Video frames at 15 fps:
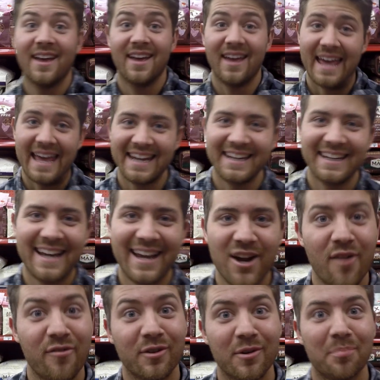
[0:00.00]
Annie and I are
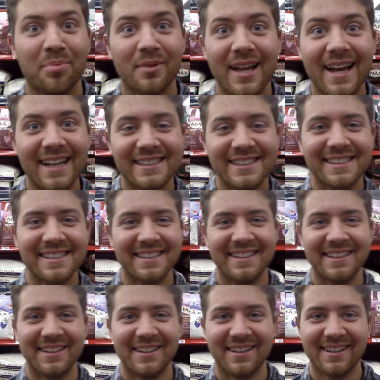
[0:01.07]
having a blast in
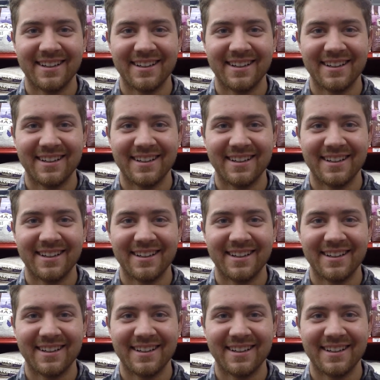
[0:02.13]
here.